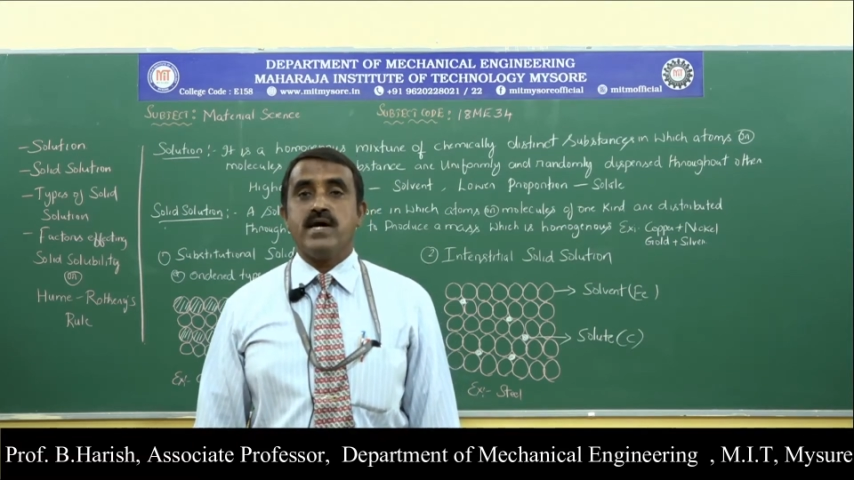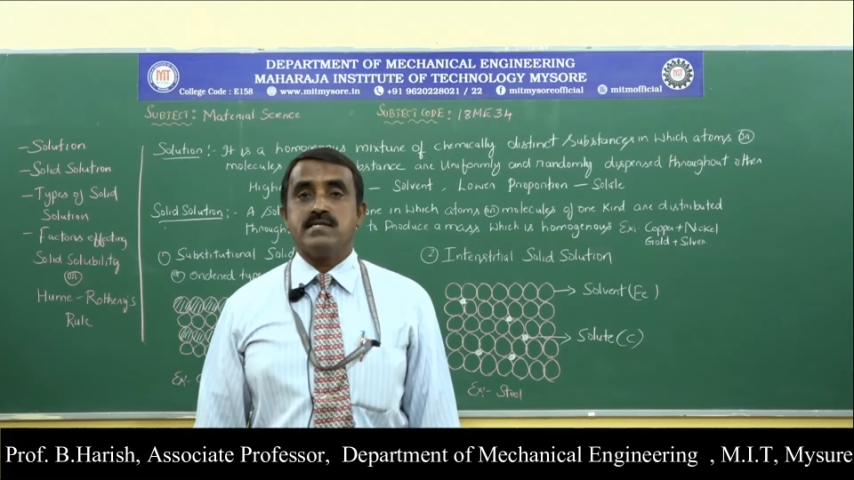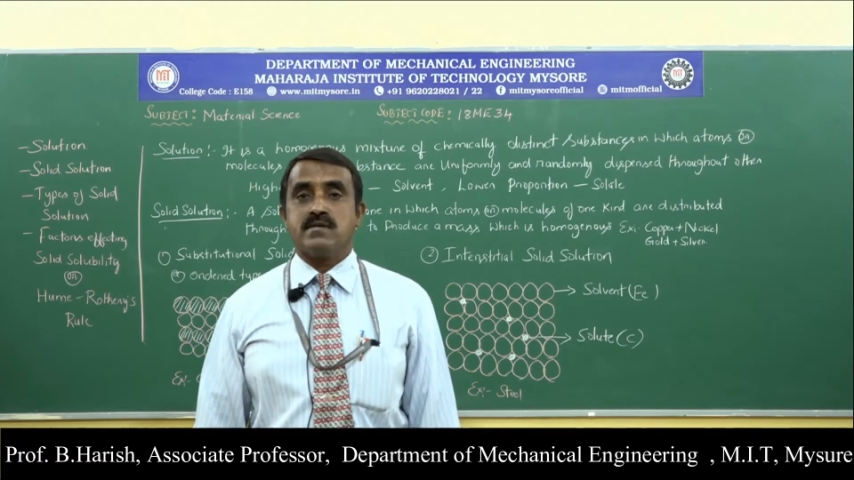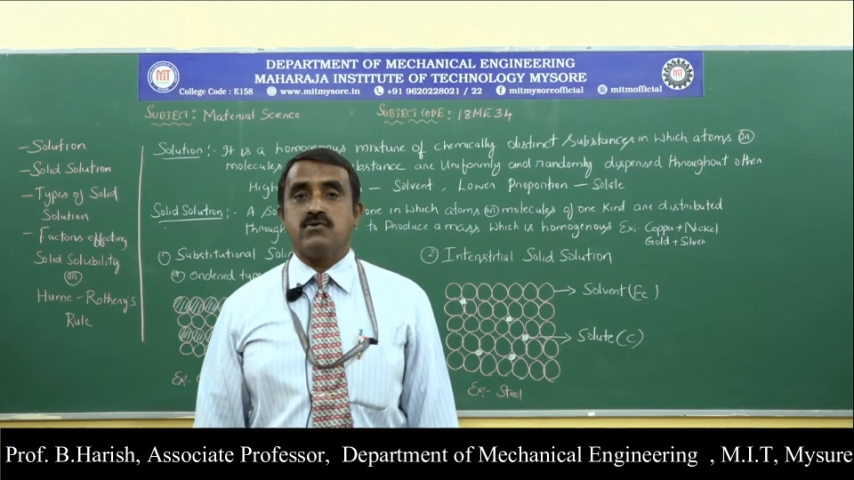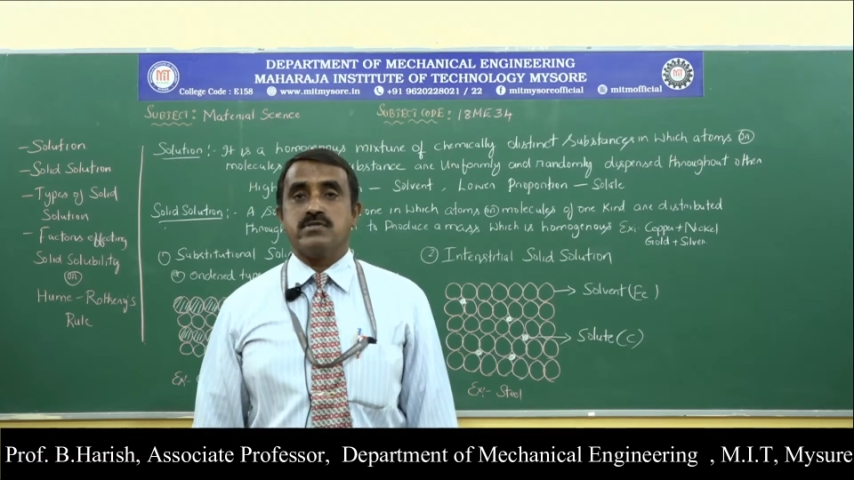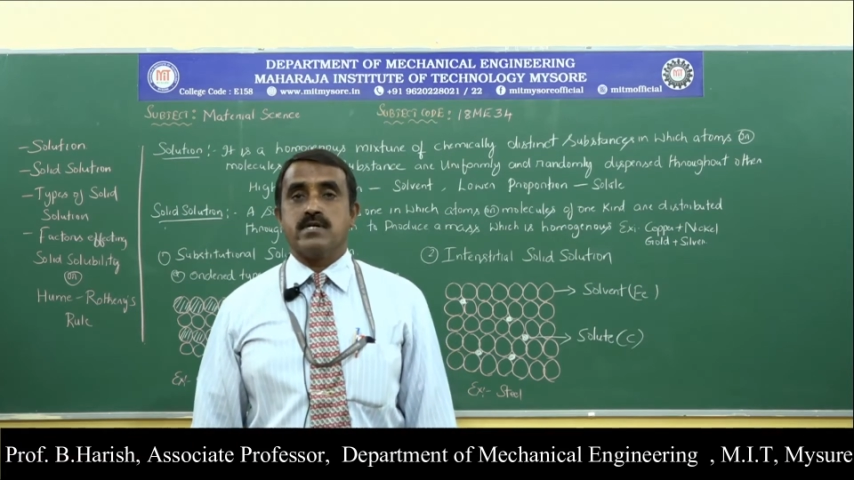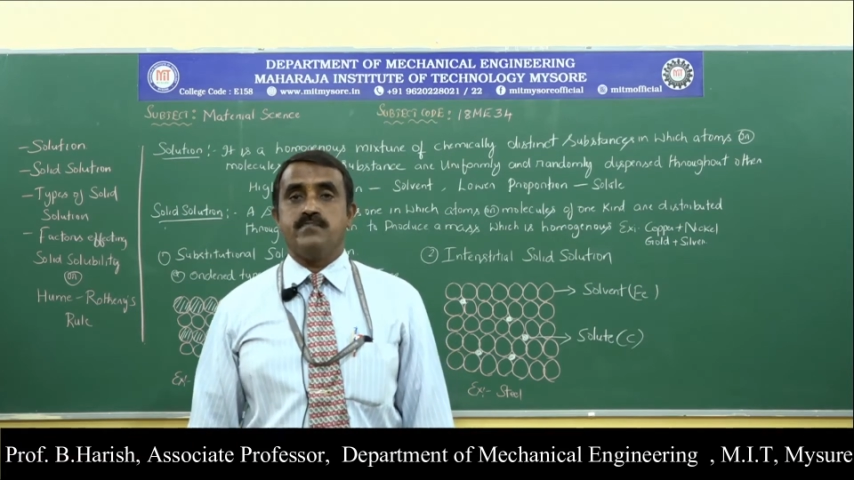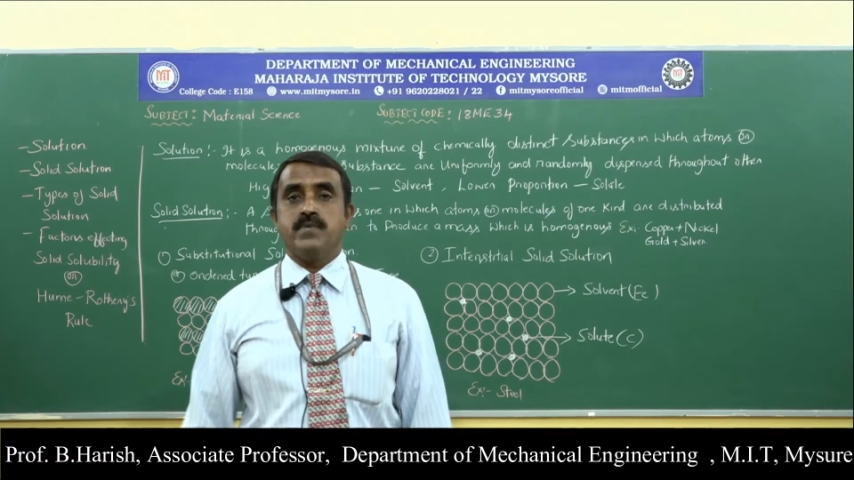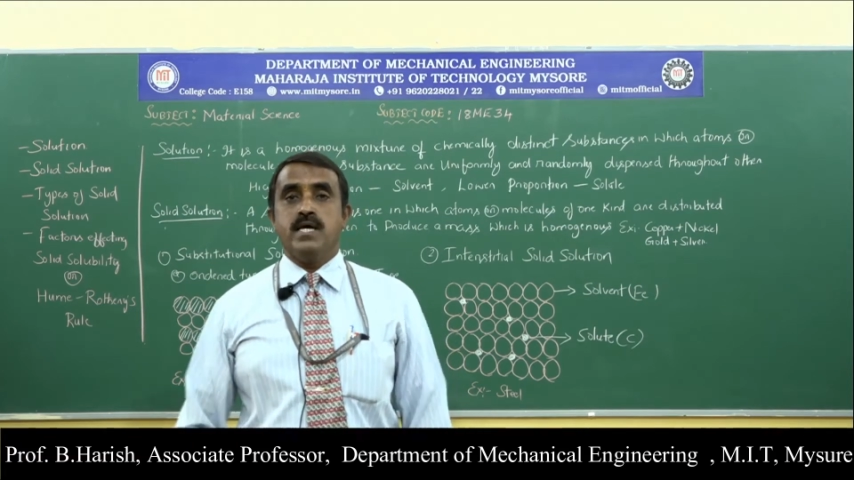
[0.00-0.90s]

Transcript: solution?